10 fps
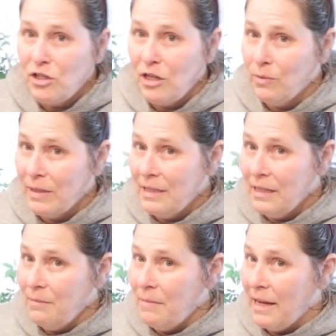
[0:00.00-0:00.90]
she
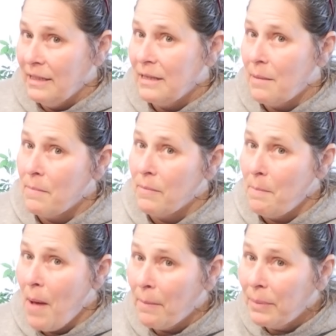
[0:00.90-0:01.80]
recently made some
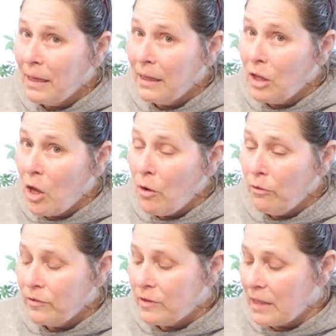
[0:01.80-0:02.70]
pumpkin
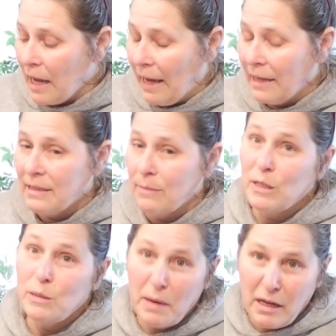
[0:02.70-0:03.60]
loaves and some
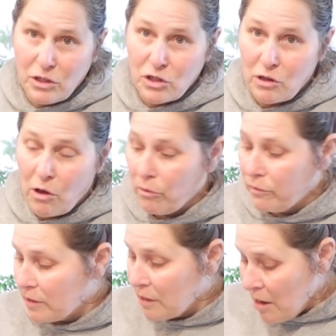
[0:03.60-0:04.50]
spinach
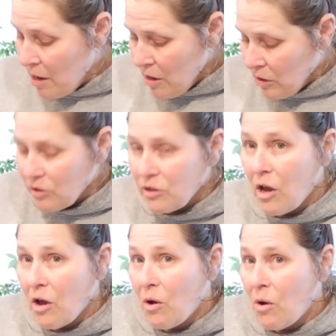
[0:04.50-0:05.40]
loaves.
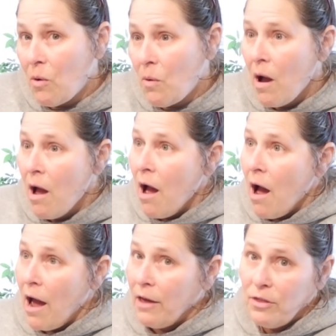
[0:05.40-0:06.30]
So
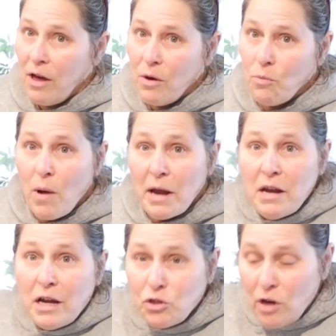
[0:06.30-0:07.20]
I thought, why
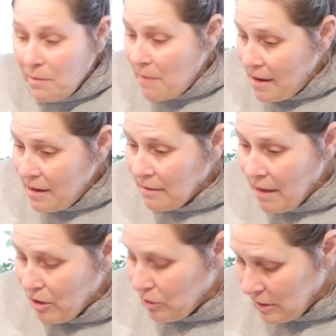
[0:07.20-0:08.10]
not try making
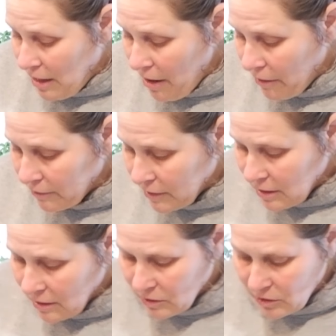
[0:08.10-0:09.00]
that ourselves?
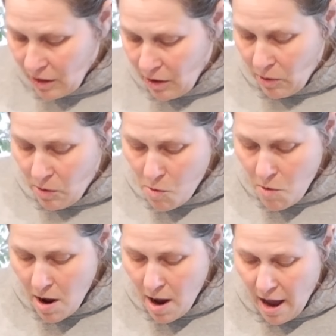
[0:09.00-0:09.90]

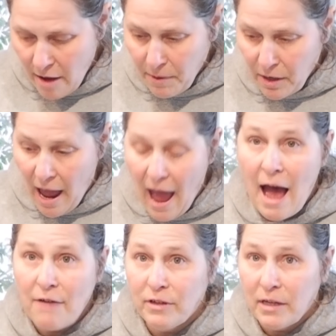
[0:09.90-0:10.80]
So I put a
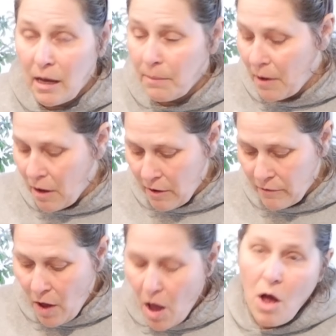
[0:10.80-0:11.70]
½ cup
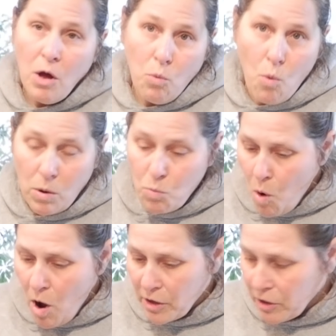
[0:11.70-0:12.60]
of warm
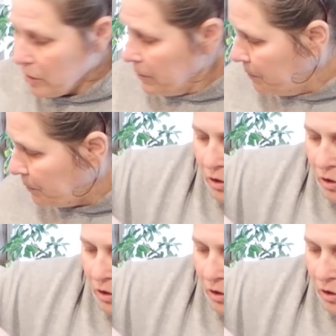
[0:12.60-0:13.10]
water.